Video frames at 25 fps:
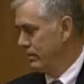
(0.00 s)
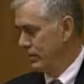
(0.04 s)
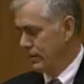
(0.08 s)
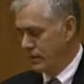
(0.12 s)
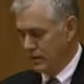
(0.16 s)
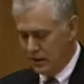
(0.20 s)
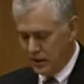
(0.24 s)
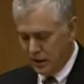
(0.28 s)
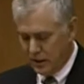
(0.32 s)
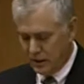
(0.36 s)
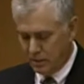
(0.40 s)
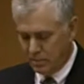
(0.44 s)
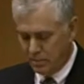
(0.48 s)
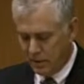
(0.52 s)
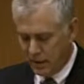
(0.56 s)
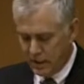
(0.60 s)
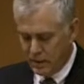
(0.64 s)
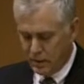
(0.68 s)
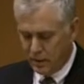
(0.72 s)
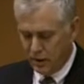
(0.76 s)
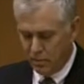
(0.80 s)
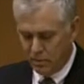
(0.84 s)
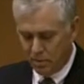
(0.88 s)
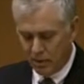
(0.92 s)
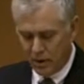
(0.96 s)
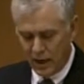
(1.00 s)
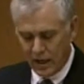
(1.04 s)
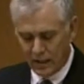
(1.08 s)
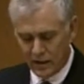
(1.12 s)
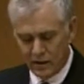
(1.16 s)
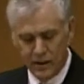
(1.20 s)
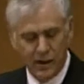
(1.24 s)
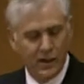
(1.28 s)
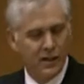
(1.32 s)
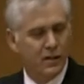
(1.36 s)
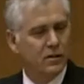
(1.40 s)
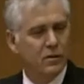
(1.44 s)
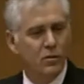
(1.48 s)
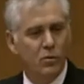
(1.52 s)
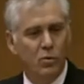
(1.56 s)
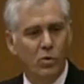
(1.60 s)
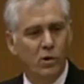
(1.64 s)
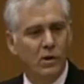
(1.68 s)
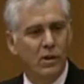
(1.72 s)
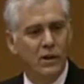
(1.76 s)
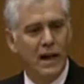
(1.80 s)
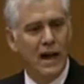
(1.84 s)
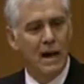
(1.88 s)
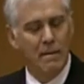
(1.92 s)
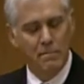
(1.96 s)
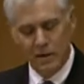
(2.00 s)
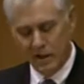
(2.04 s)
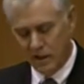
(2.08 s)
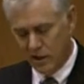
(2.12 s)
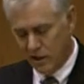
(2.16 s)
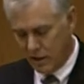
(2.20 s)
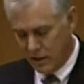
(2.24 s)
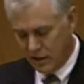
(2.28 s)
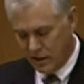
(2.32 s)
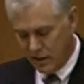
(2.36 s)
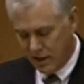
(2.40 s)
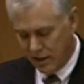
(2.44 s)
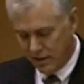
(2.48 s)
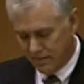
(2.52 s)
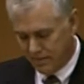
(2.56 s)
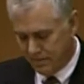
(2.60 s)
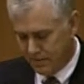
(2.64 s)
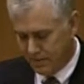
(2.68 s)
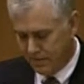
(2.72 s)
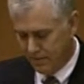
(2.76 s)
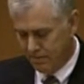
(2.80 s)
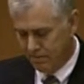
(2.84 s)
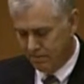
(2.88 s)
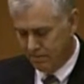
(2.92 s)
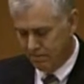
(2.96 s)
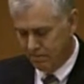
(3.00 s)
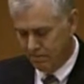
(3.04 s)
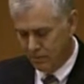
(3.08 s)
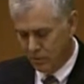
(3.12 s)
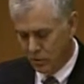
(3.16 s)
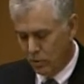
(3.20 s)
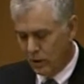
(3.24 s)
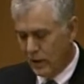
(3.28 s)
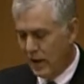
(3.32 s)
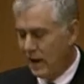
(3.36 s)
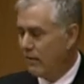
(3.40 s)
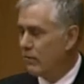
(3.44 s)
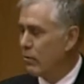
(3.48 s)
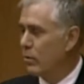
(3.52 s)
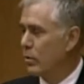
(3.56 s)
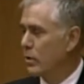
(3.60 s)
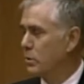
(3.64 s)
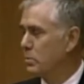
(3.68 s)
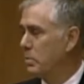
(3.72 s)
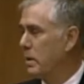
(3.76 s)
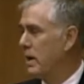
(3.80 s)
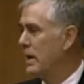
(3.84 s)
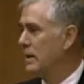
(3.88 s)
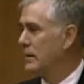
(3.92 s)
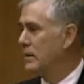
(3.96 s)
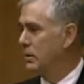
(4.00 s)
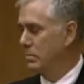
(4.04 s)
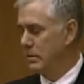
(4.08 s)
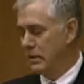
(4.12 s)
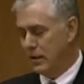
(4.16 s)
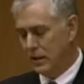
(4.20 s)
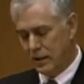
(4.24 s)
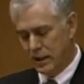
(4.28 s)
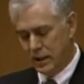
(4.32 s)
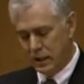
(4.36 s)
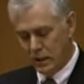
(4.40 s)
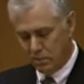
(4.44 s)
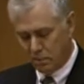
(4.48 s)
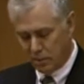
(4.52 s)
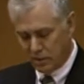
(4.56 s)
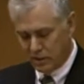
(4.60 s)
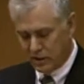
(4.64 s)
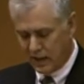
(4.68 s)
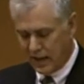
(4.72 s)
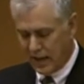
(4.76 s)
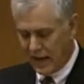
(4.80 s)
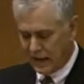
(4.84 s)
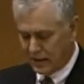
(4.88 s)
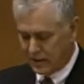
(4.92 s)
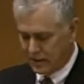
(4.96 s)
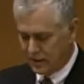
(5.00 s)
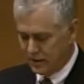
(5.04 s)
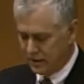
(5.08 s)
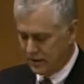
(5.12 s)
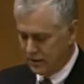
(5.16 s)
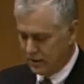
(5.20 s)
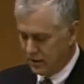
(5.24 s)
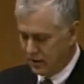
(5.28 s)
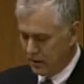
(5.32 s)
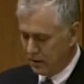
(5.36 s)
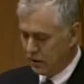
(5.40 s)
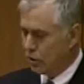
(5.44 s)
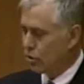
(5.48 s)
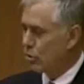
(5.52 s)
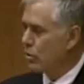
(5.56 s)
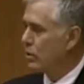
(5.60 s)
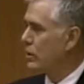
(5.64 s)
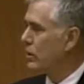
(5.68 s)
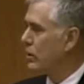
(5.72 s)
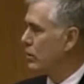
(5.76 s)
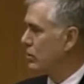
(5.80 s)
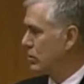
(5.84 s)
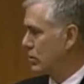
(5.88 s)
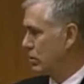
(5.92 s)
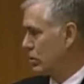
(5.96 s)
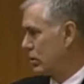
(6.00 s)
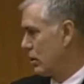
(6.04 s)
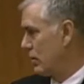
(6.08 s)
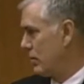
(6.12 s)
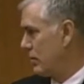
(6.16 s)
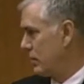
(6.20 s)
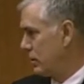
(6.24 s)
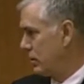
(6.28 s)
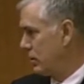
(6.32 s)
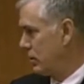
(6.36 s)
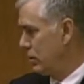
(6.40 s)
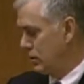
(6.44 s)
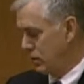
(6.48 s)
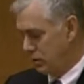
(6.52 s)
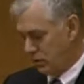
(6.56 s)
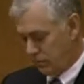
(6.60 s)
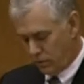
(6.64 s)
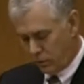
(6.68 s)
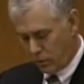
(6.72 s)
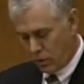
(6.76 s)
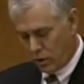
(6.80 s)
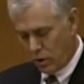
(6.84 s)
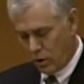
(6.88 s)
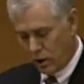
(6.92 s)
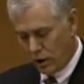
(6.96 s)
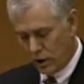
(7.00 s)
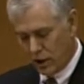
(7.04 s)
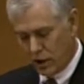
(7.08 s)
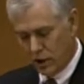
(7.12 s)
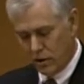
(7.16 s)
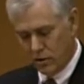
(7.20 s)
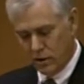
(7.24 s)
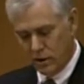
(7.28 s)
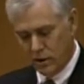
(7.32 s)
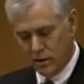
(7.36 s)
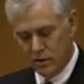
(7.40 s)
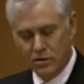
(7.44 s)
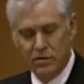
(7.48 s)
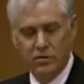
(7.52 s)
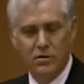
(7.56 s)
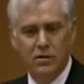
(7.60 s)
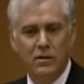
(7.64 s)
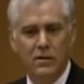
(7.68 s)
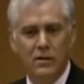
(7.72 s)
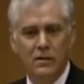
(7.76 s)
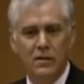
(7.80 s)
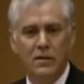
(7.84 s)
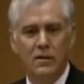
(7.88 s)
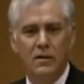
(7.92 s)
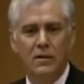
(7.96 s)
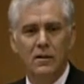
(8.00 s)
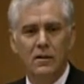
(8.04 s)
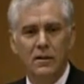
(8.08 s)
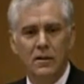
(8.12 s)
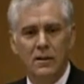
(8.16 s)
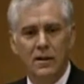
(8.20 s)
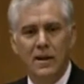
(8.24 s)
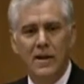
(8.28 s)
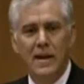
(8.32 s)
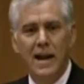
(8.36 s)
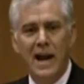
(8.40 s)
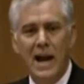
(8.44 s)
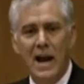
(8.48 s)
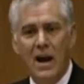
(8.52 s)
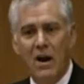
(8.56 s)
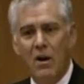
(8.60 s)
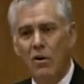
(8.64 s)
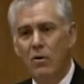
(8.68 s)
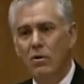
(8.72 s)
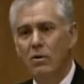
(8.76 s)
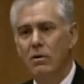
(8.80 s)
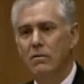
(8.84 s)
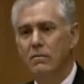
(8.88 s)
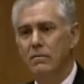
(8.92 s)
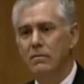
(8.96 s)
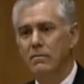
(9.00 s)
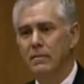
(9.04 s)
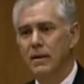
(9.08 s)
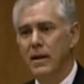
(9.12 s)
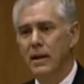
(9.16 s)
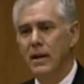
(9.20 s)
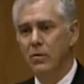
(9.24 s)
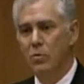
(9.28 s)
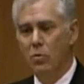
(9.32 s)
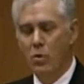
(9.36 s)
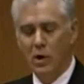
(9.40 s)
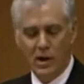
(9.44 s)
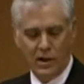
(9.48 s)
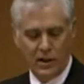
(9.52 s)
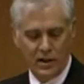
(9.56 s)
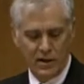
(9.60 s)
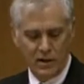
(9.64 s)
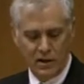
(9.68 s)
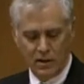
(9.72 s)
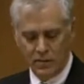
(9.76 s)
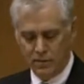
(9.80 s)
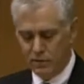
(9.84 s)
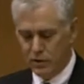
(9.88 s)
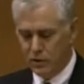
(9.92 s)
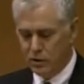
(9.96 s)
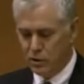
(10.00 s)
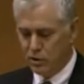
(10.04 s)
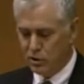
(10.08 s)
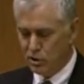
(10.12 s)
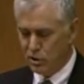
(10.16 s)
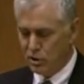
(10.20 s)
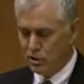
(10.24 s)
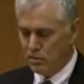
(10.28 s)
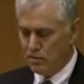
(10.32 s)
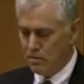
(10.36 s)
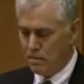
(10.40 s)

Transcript: this budget process will not be good enough. We have a responsibility to protect critical services for Oregonians now and well into the future.